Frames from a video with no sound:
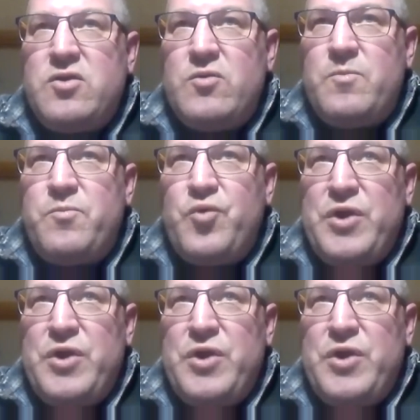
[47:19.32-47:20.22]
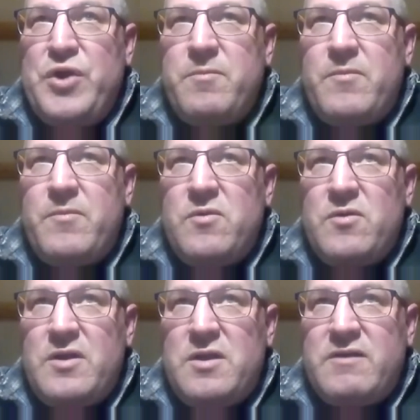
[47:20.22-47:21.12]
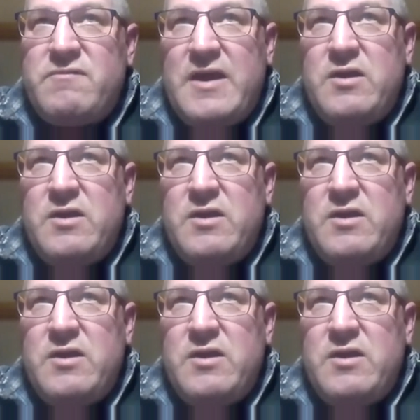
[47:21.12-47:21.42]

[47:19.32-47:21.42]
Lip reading: to bring the, let's say,